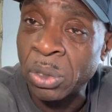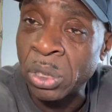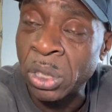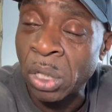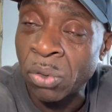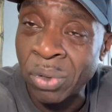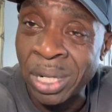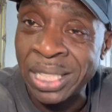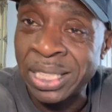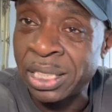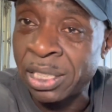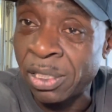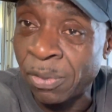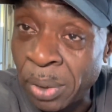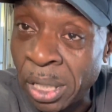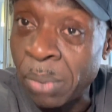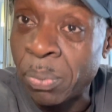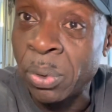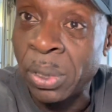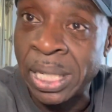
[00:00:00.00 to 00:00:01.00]
races of
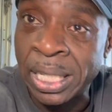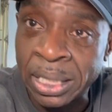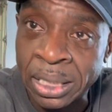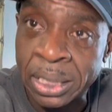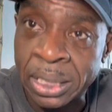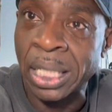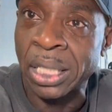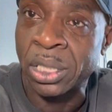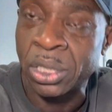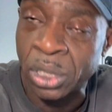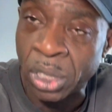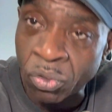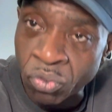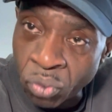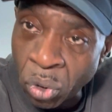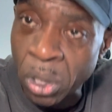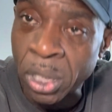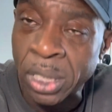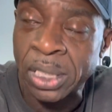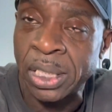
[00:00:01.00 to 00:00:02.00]
people in such
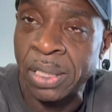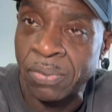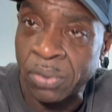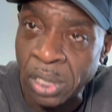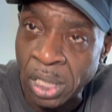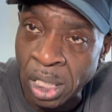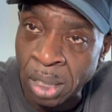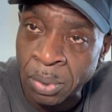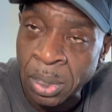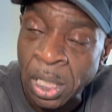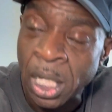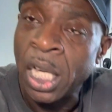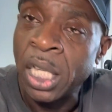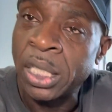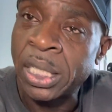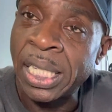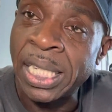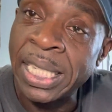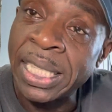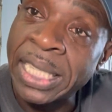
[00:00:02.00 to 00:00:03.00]
derogative terms
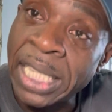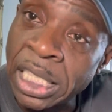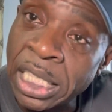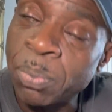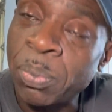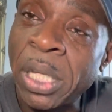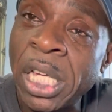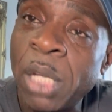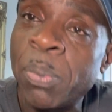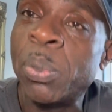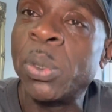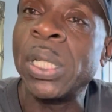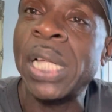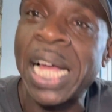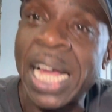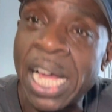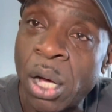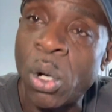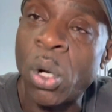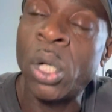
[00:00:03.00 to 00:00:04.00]
that it gets people
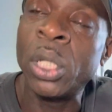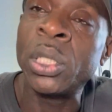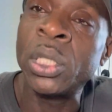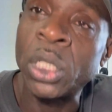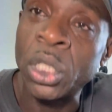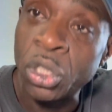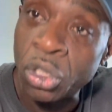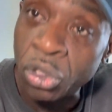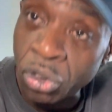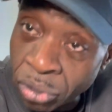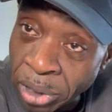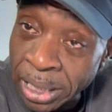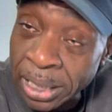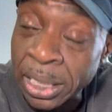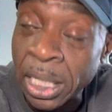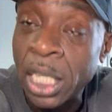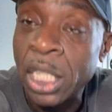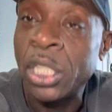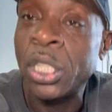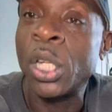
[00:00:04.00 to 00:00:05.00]
out on the streets,
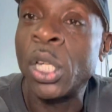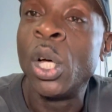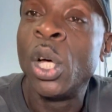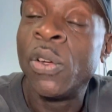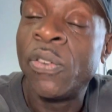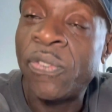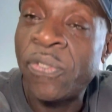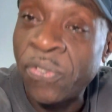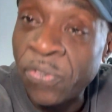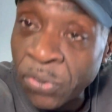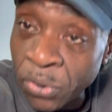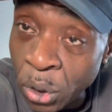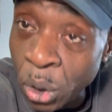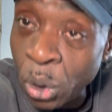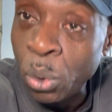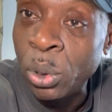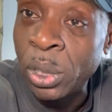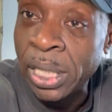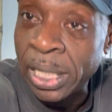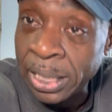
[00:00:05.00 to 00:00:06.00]

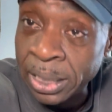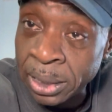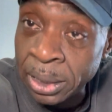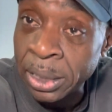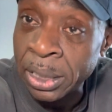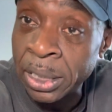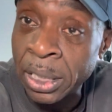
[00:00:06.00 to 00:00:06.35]
fueling